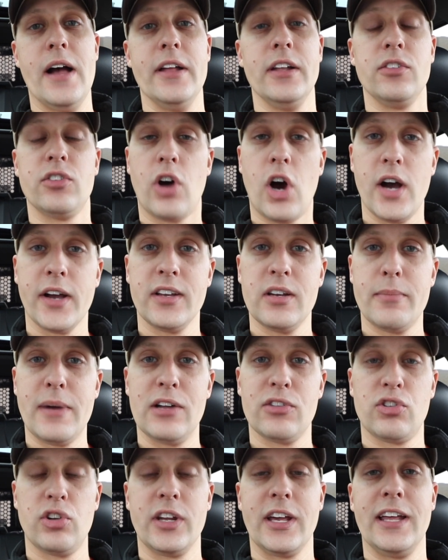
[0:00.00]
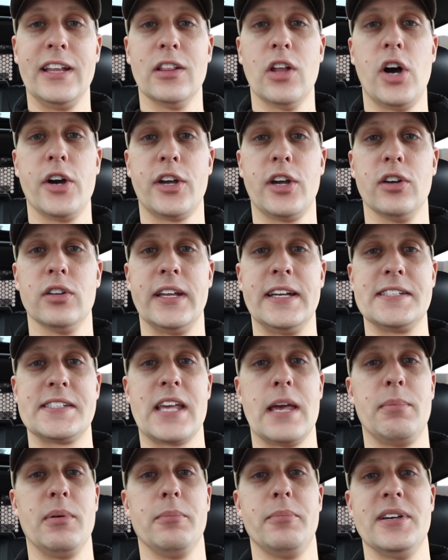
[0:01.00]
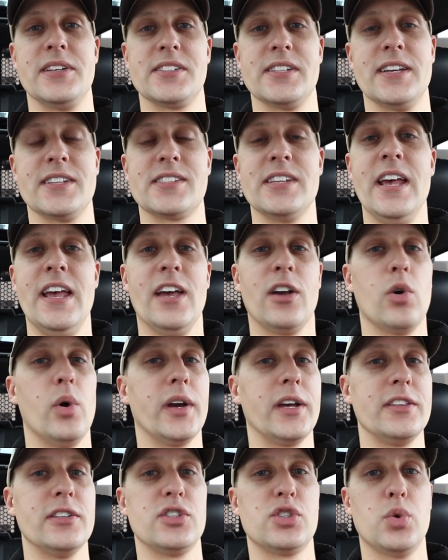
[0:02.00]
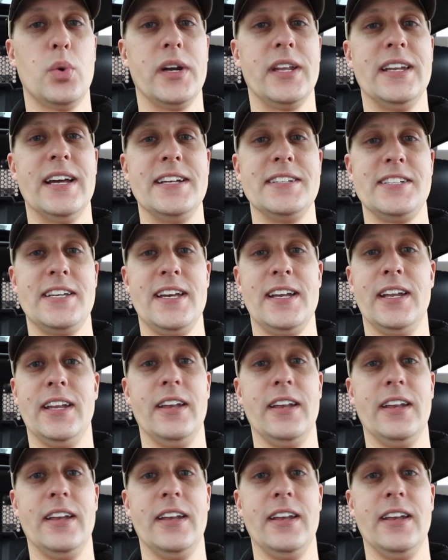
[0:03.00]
in talking about starting a lawn care landscaping business going into 2019,